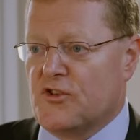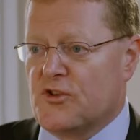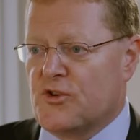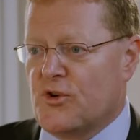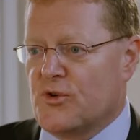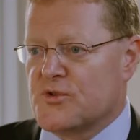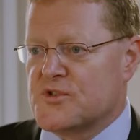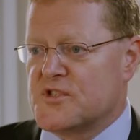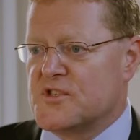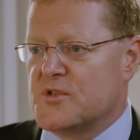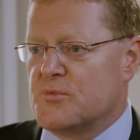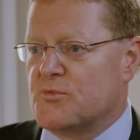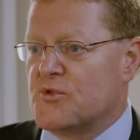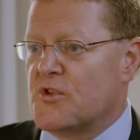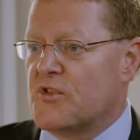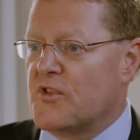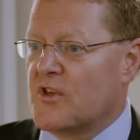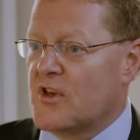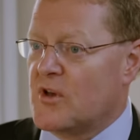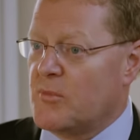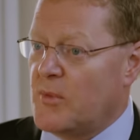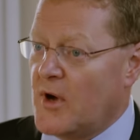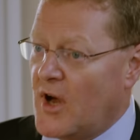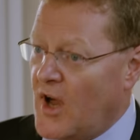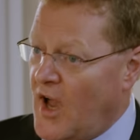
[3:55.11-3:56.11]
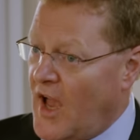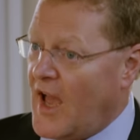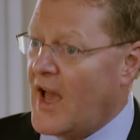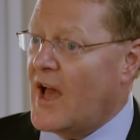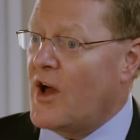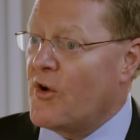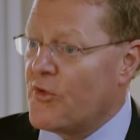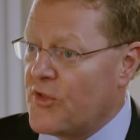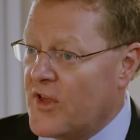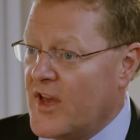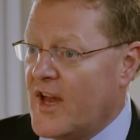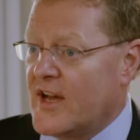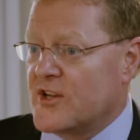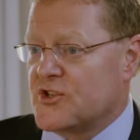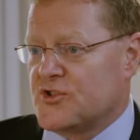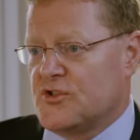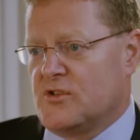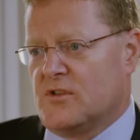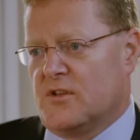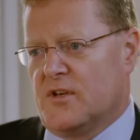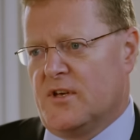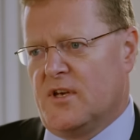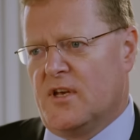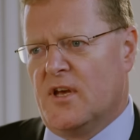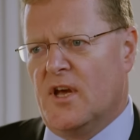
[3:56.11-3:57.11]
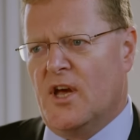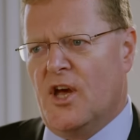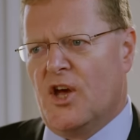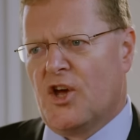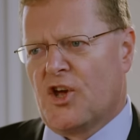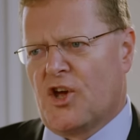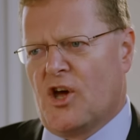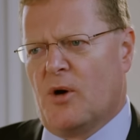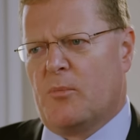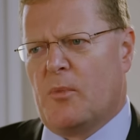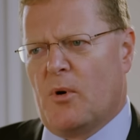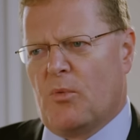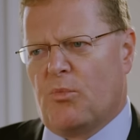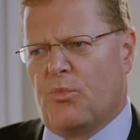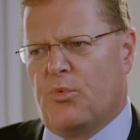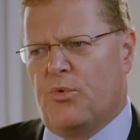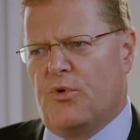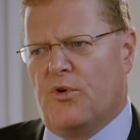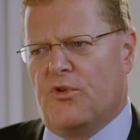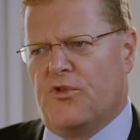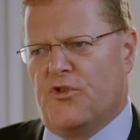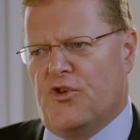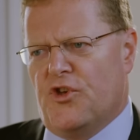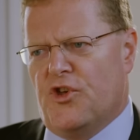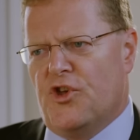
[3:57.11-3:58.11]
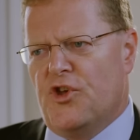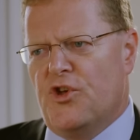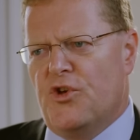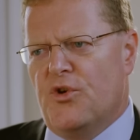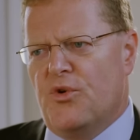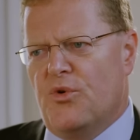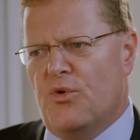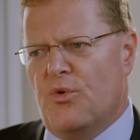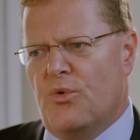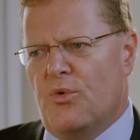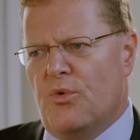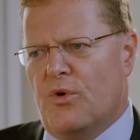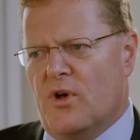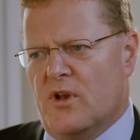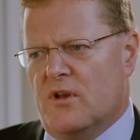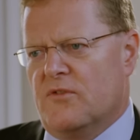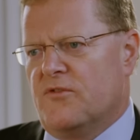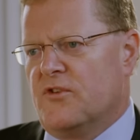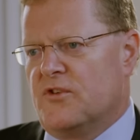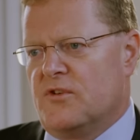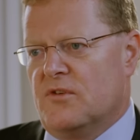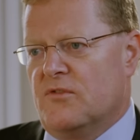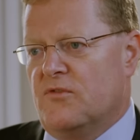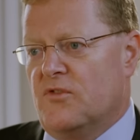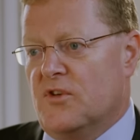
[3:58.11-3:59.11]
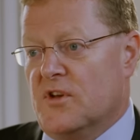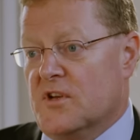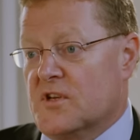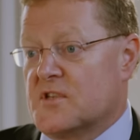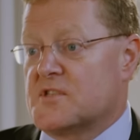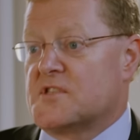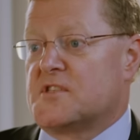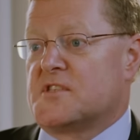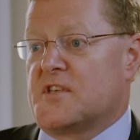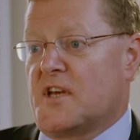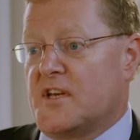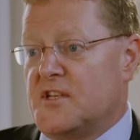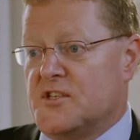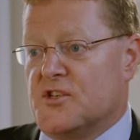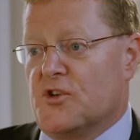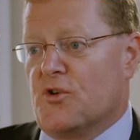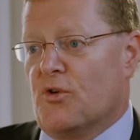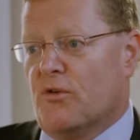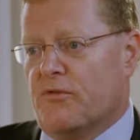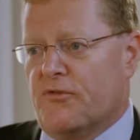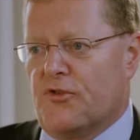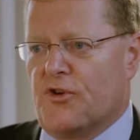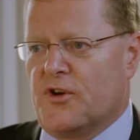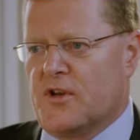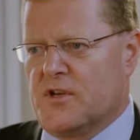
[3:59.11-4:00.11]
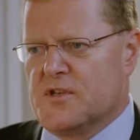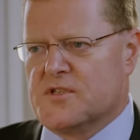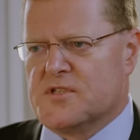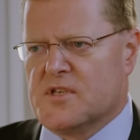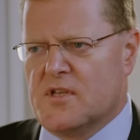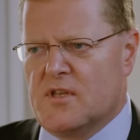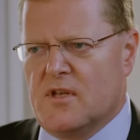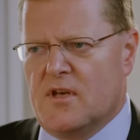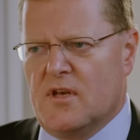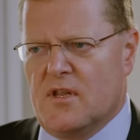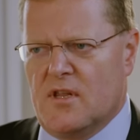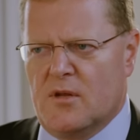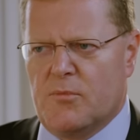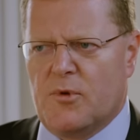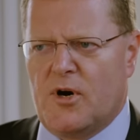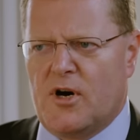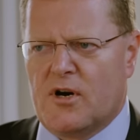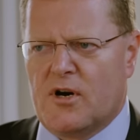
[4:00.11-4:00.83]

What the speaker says: It causes them to think about how they actually come up with new, innovative and exciting offerings in the